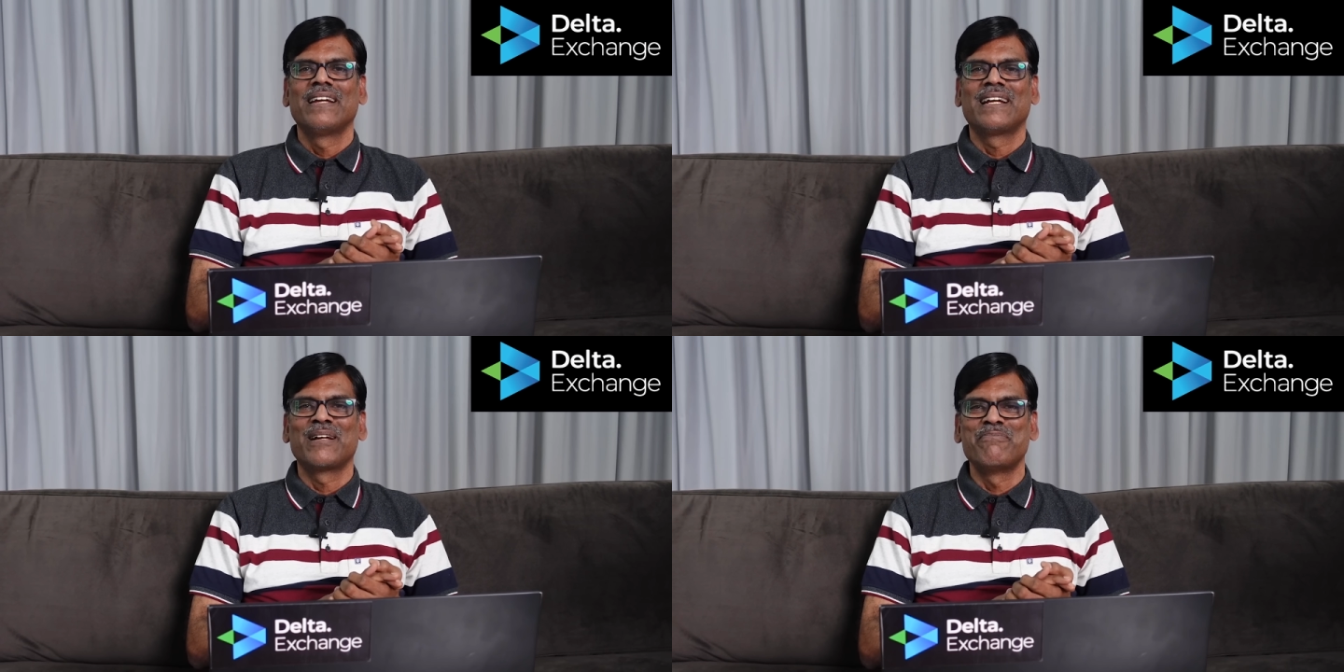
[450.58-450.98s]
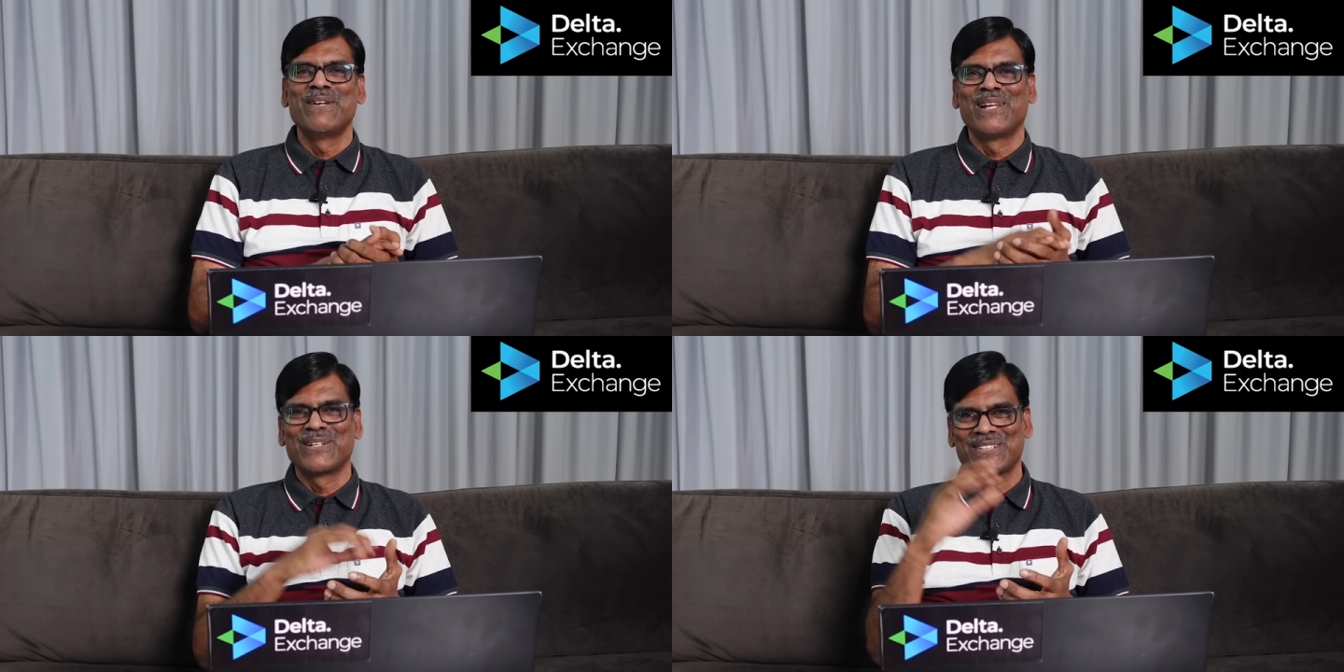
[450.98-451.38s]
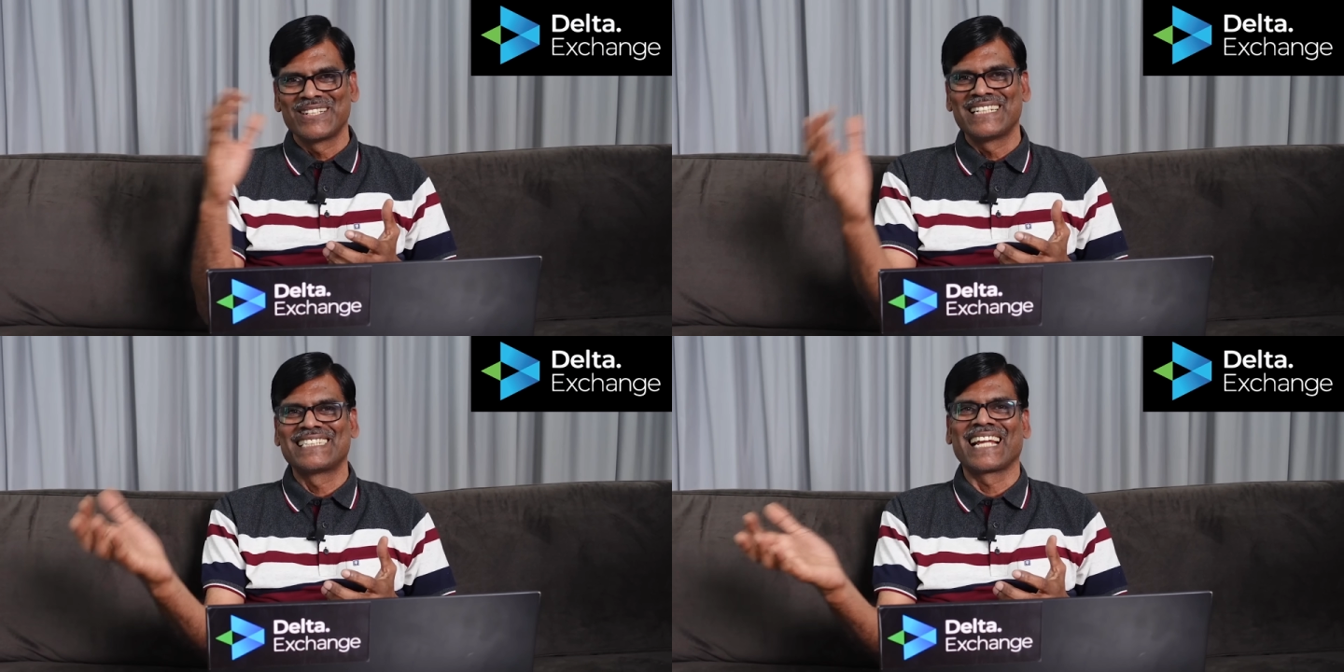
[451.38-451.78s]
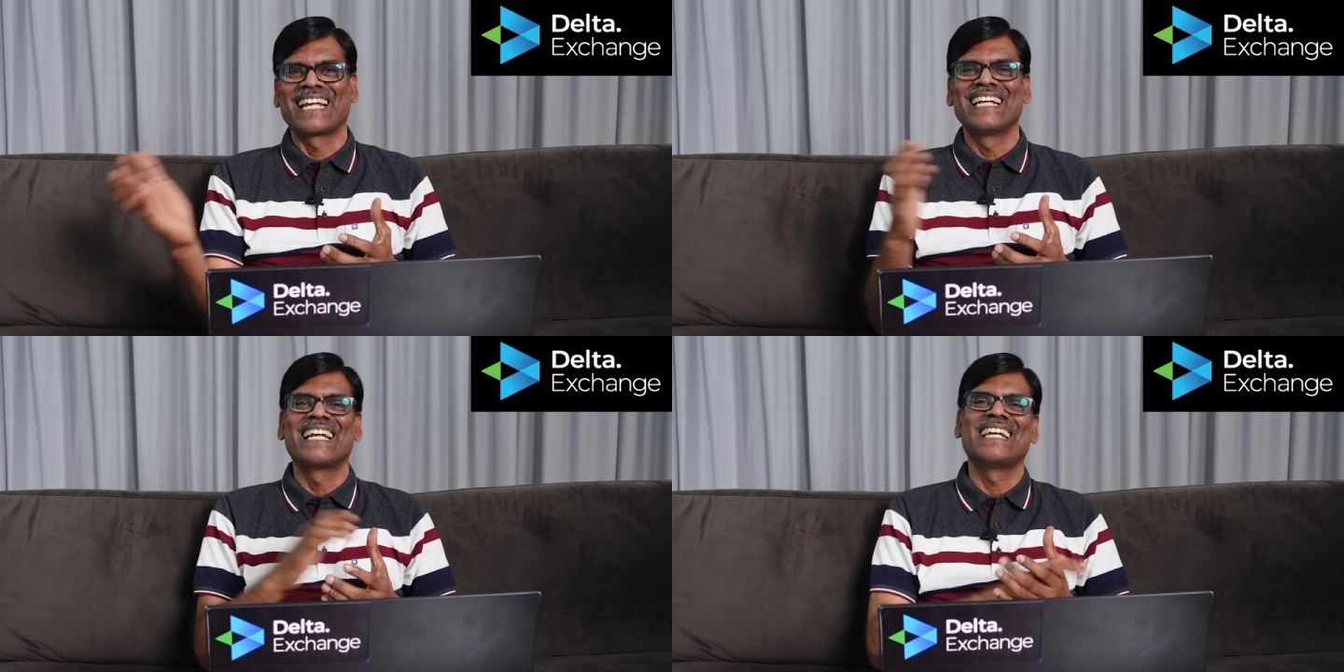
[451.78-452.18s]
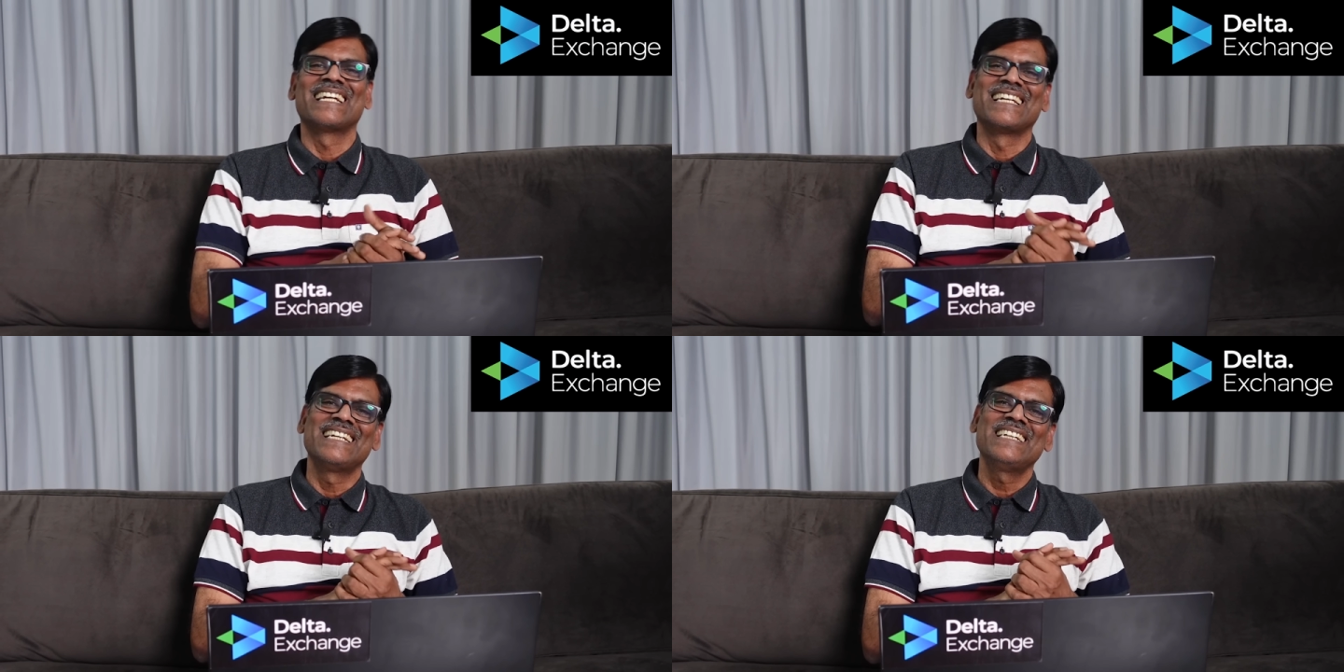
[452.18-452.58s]
uh, belongs to the second
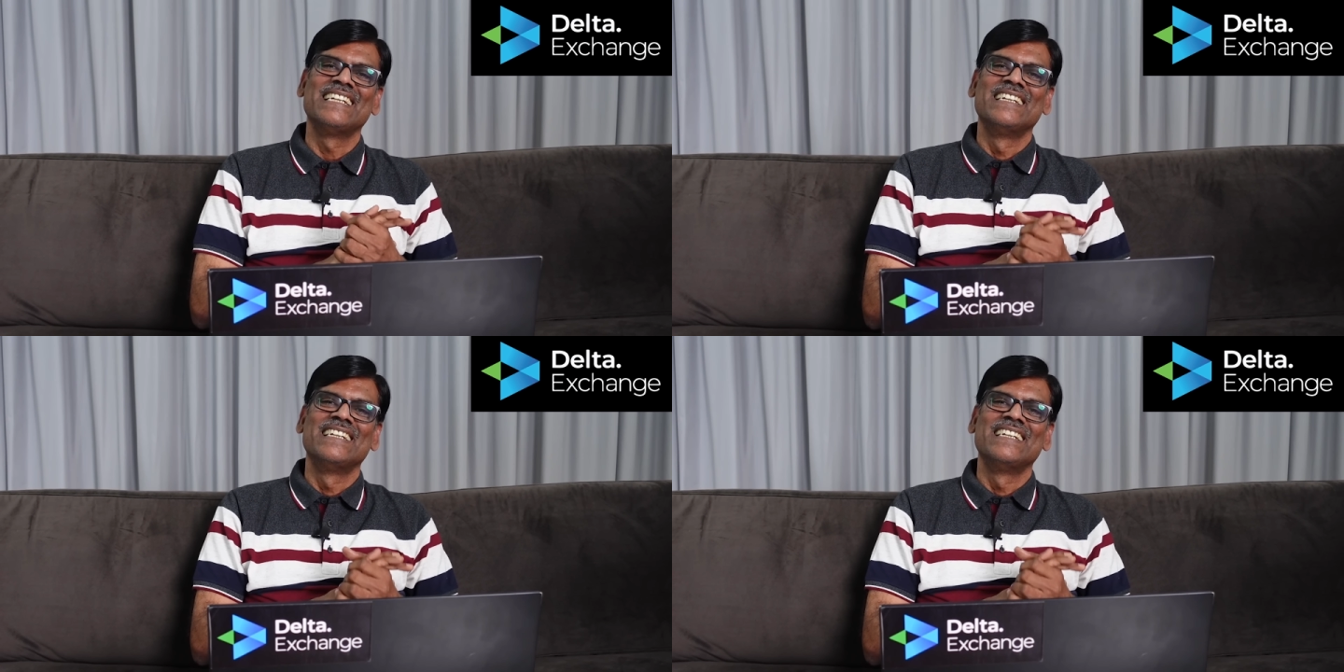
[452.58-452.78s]
category.